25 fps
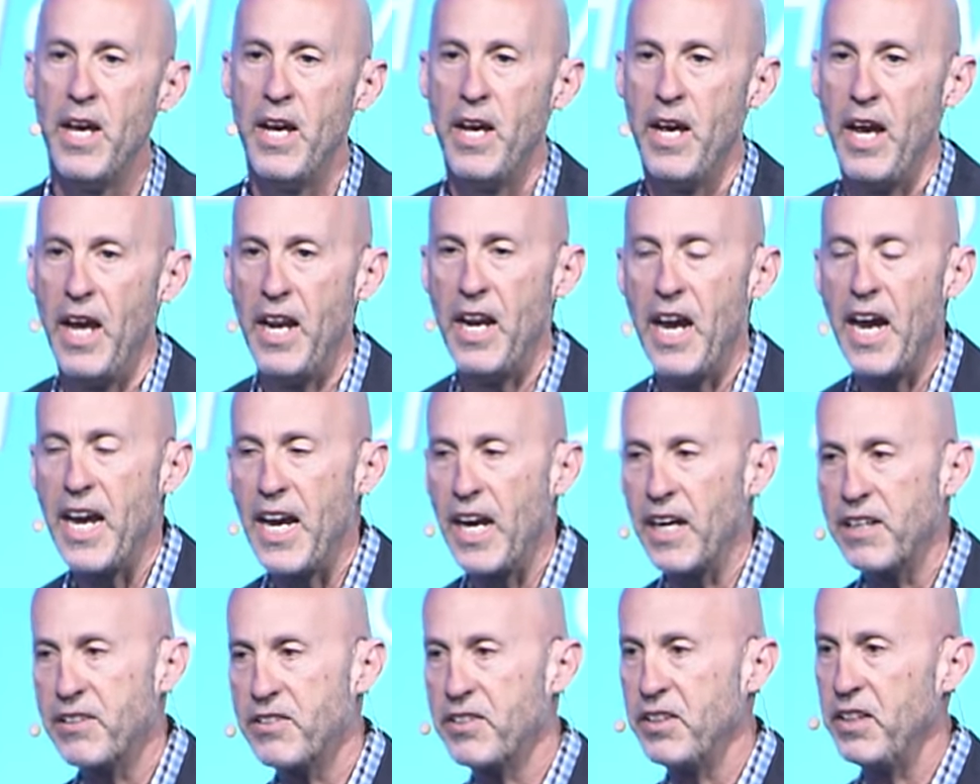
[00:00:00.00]
And I
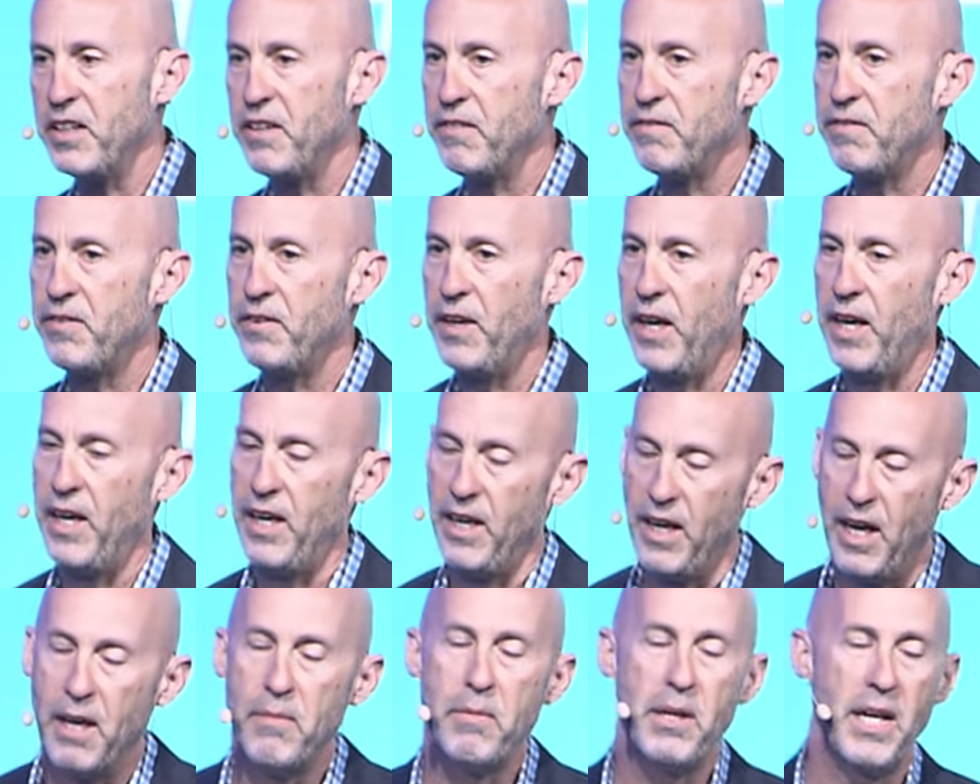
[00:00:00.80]
actually have,
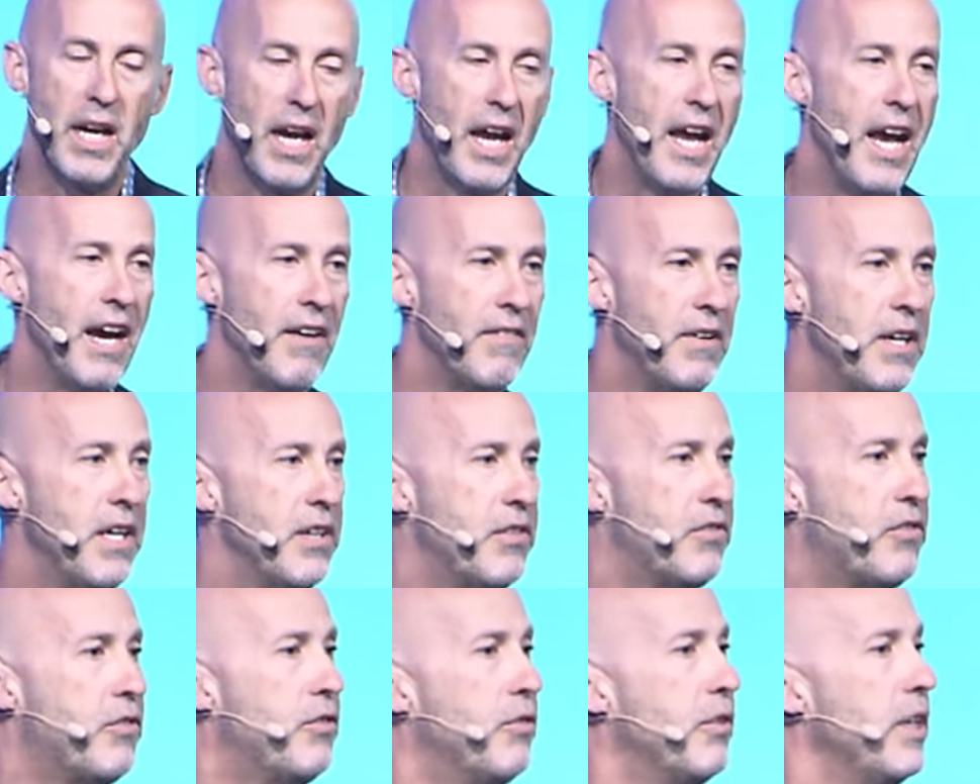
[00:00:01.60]
I have
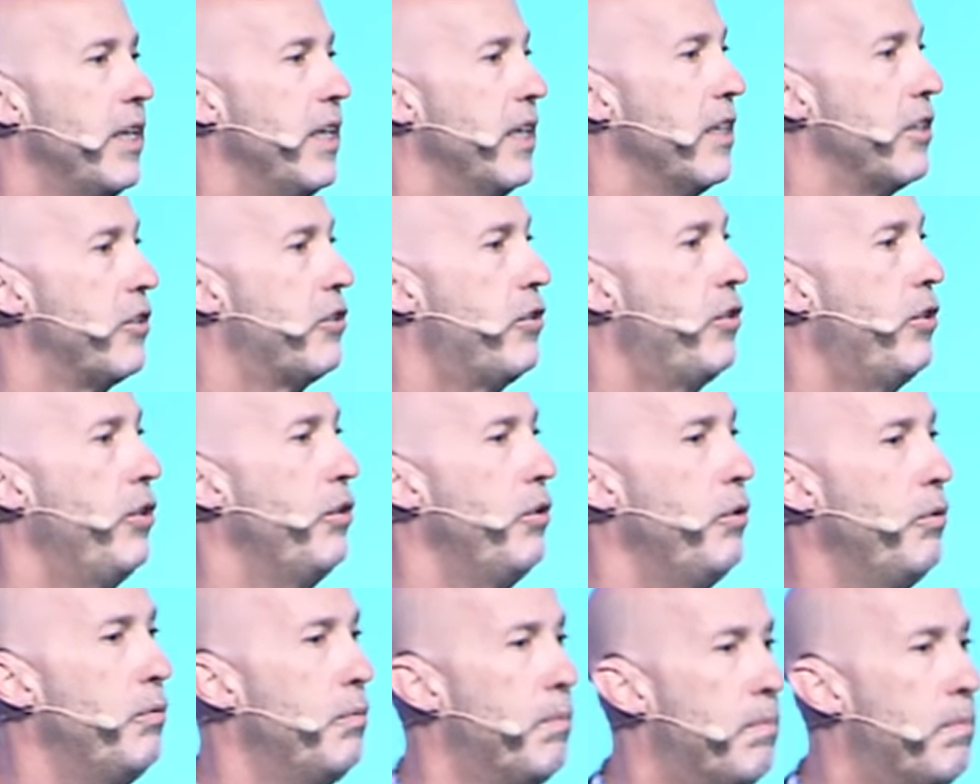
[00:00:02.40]
history in two